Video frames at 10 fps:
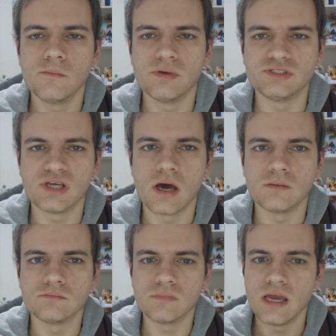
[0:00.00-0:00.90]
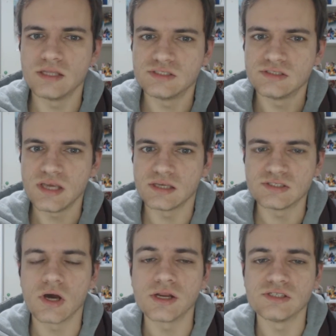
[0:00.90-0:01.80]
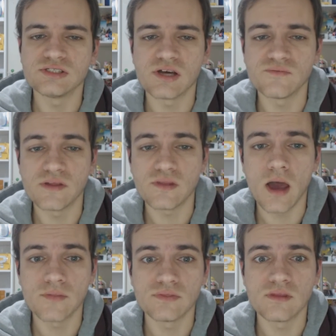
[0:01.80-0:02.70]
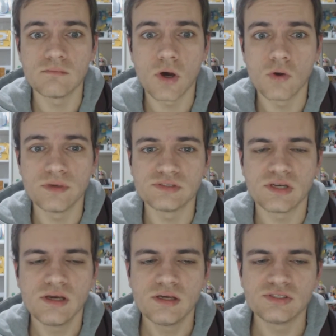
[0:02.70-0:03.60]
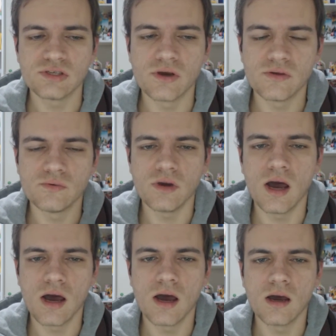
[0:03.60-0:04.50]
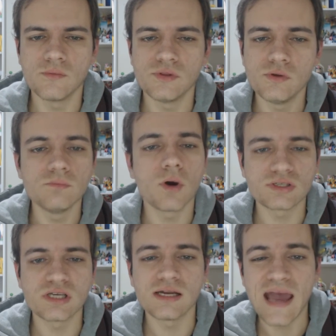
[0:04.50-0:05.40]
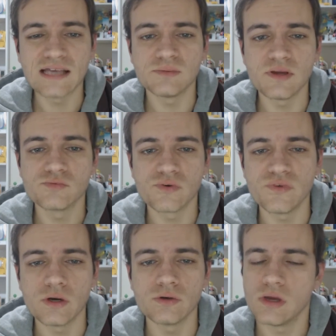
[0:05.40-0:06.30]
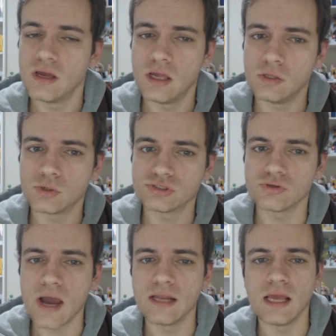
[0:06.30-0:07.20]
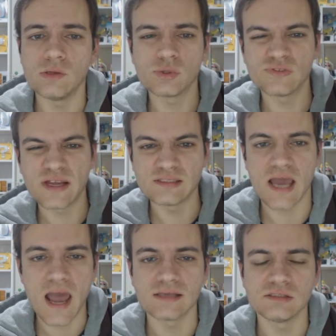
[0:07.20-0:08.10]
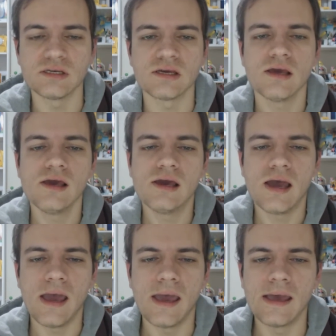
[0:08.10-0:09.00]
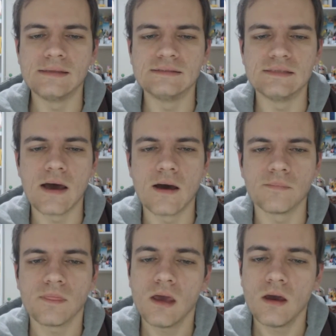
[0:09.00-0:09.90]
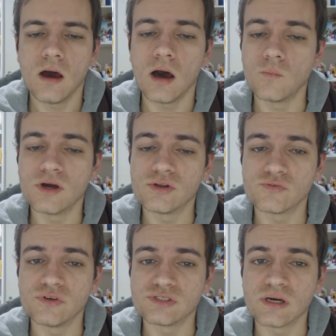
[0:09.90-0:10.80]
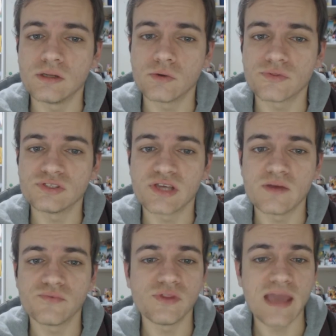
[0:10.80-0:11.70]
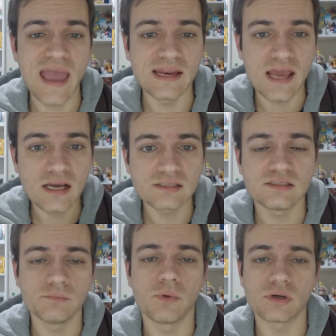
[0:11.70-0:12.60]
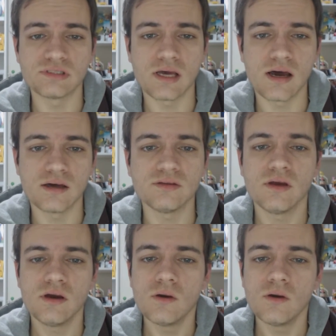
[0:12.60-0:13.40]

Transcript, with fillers: But um, it's exciting stuff at, at the moment. So uh, the new box art has been revealed. It looks great. It looks fantastic. And um, I wonder if it's going to look the same for the NX box art